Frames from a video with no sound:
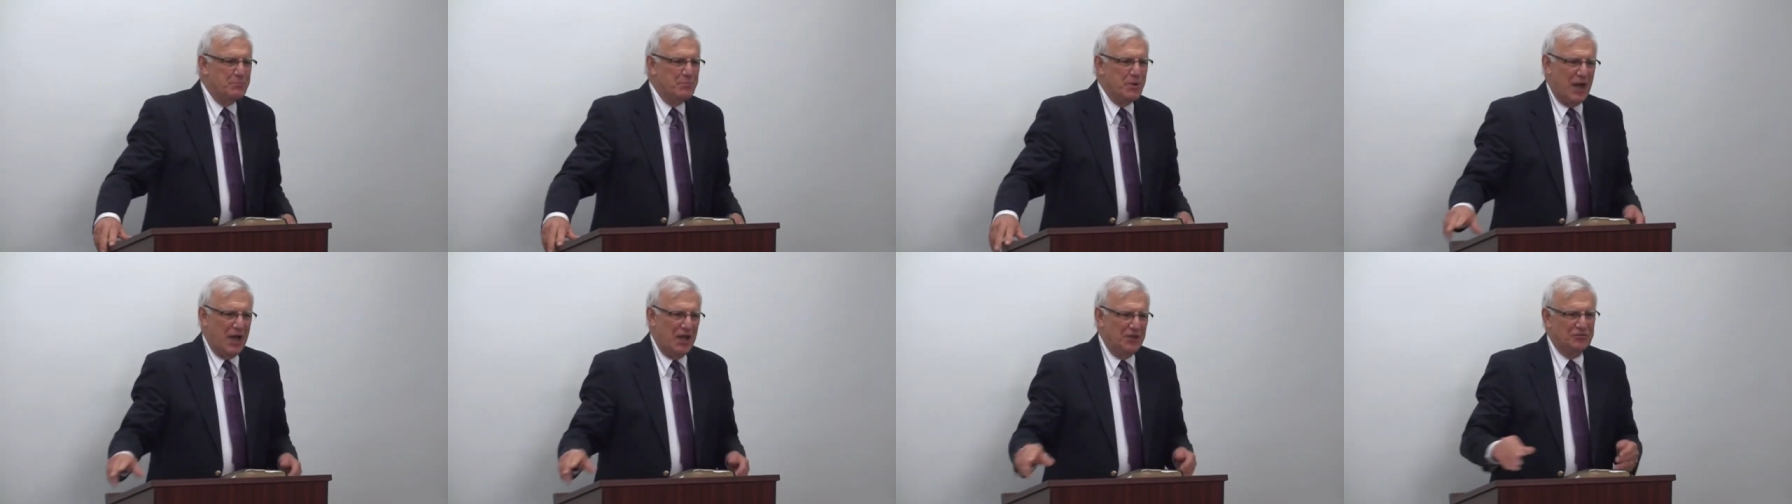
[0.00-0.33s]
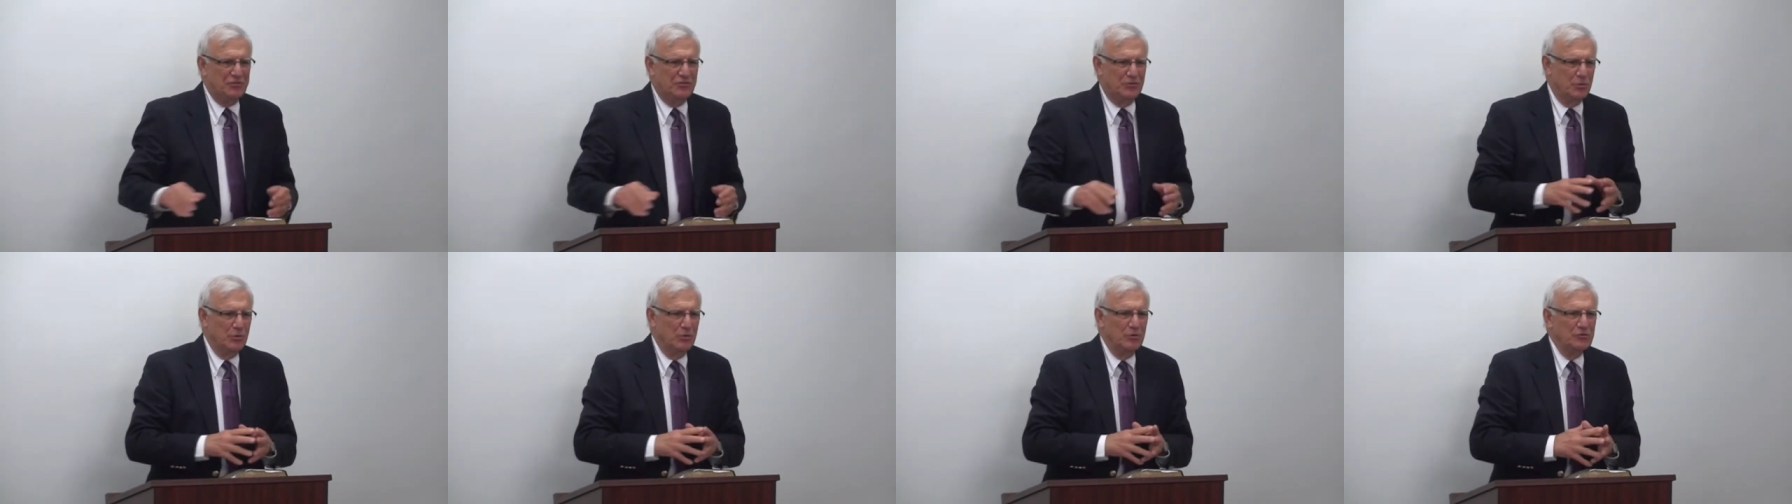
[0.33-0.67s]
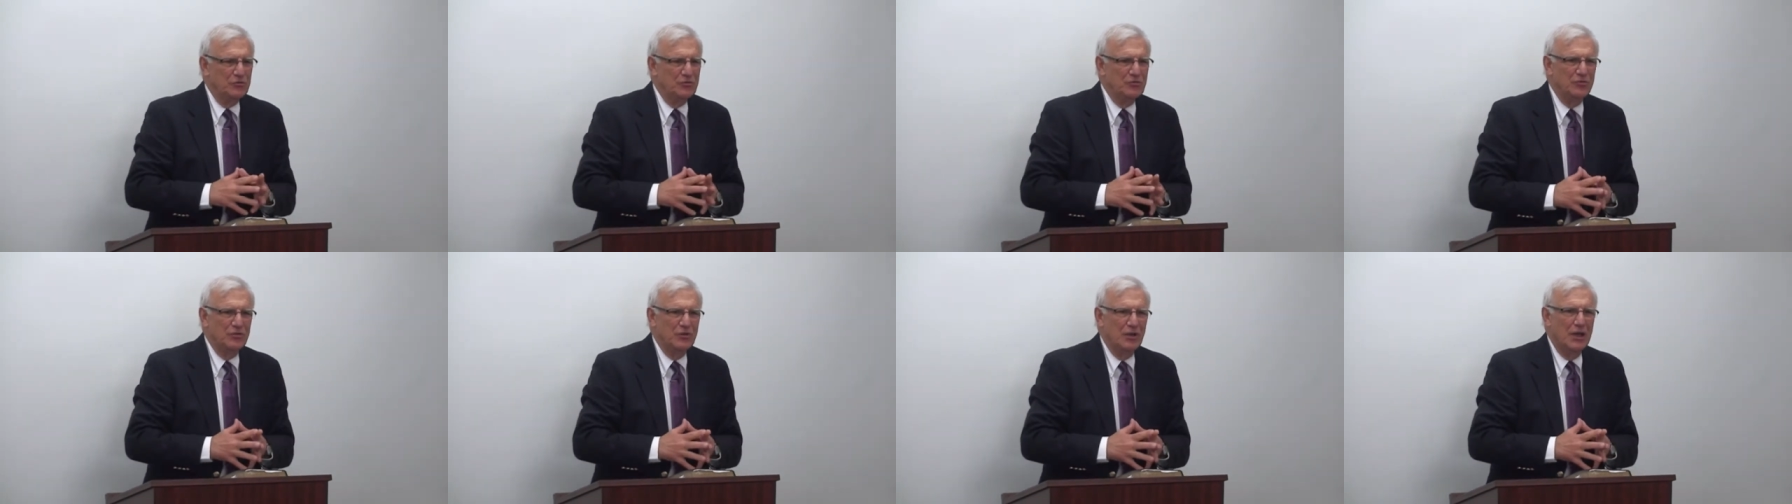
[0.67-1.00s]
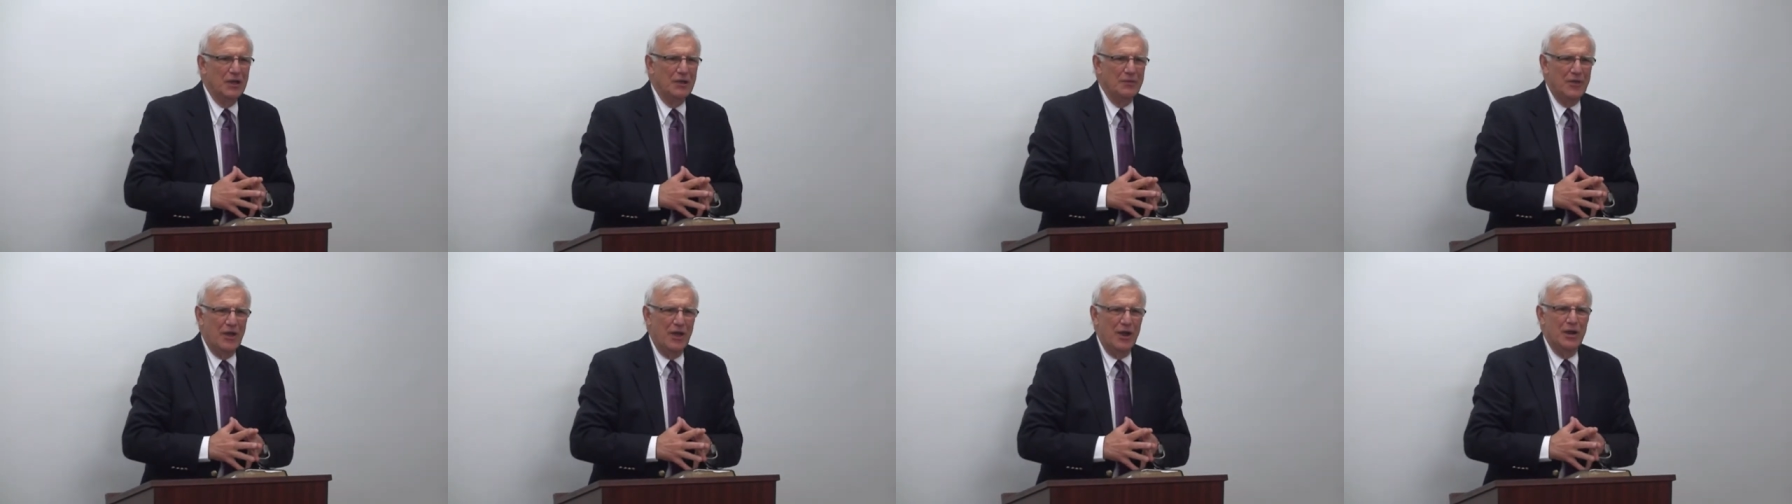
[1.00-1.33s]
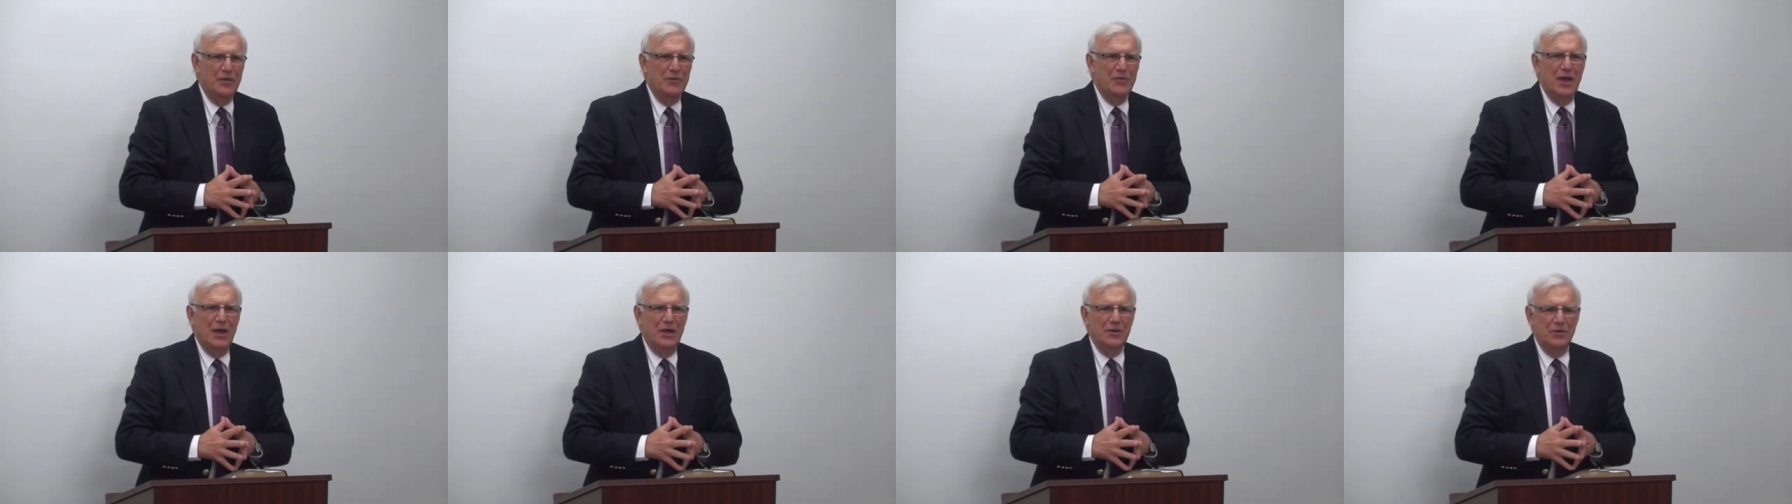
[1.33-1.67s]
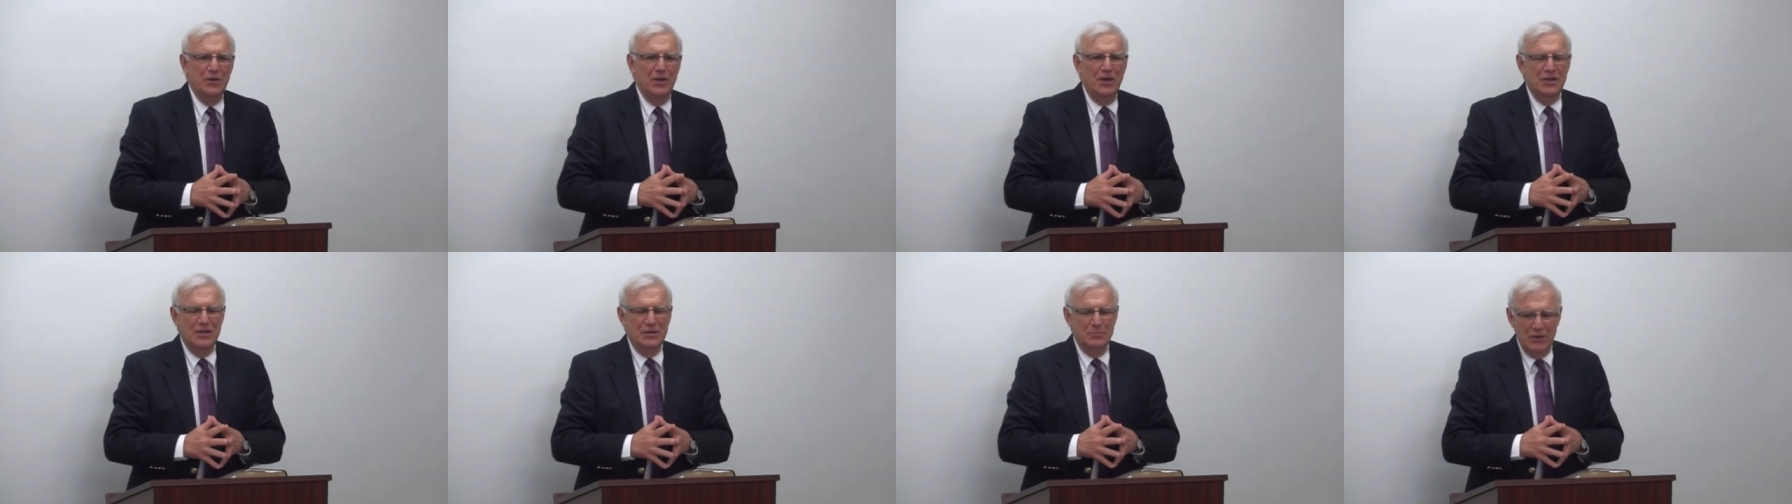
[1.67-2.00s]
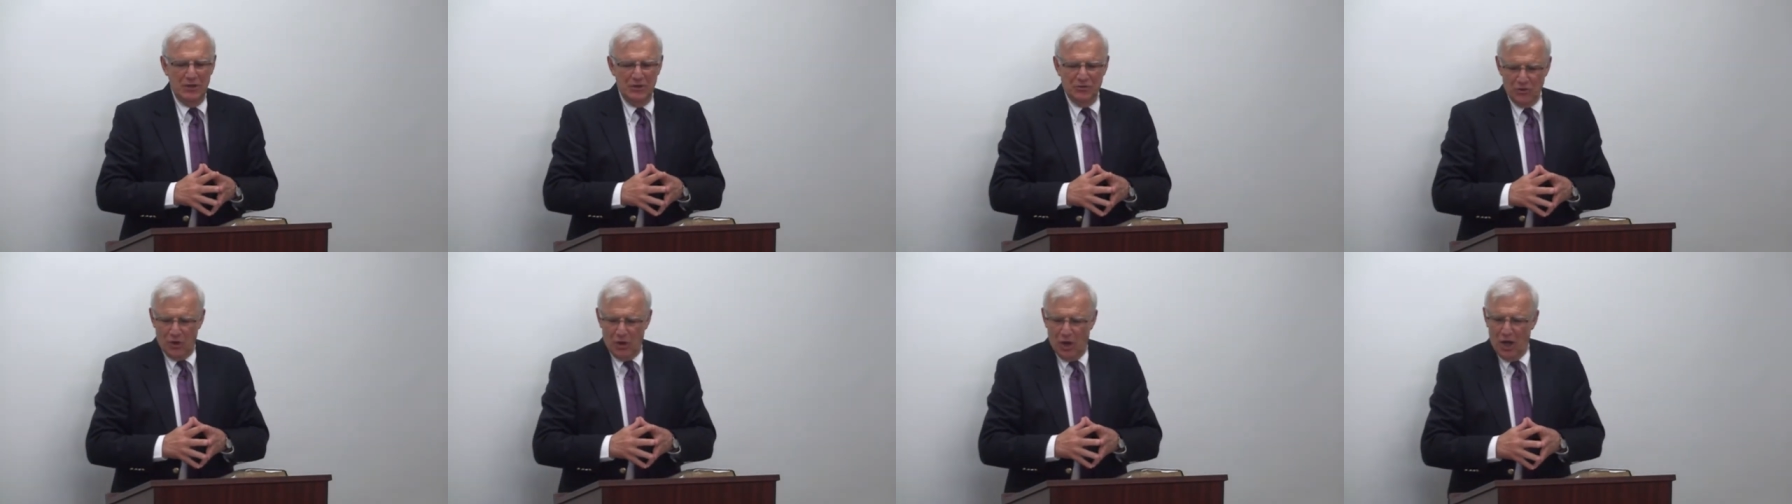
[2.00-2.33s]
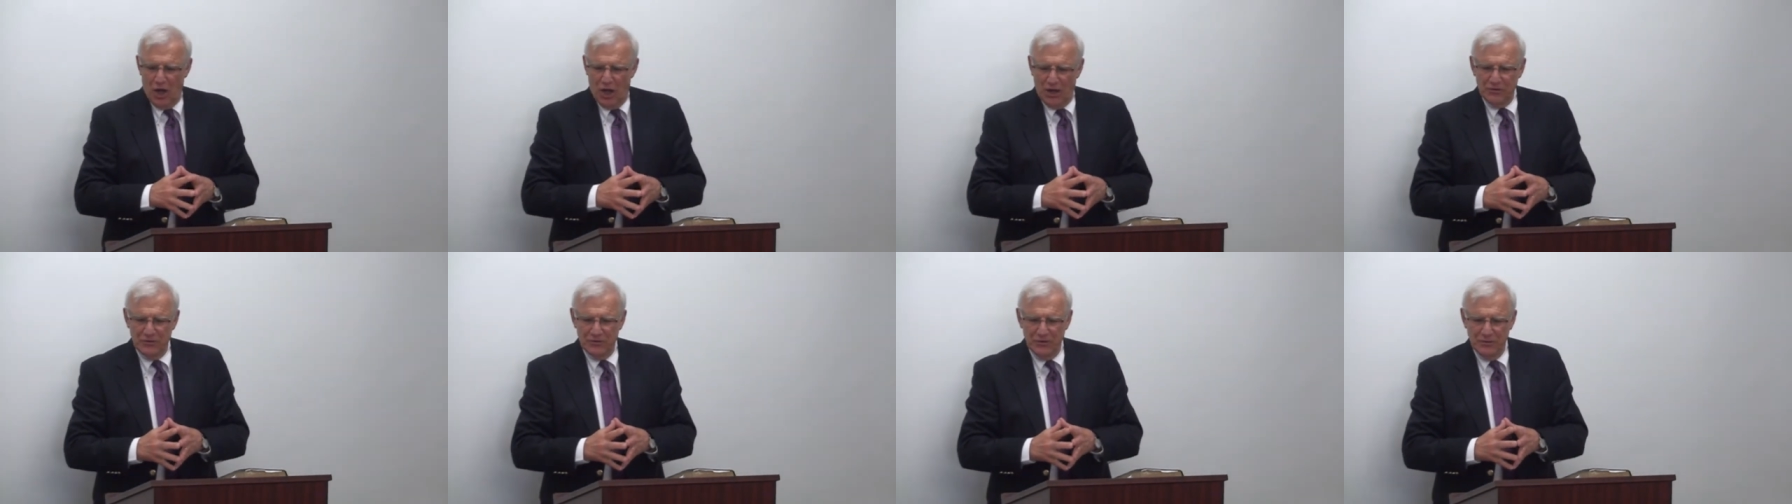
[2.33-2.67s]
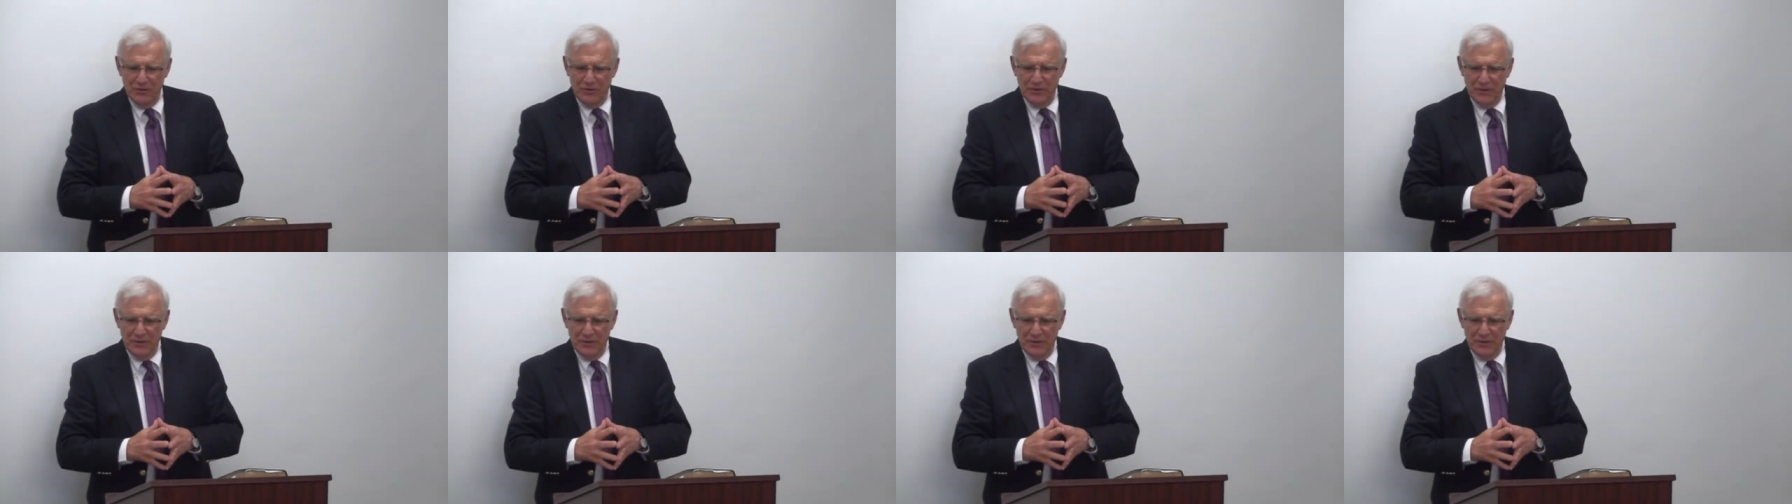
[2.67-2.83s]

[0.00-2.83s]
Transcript: pastors uh, there that day to be taught.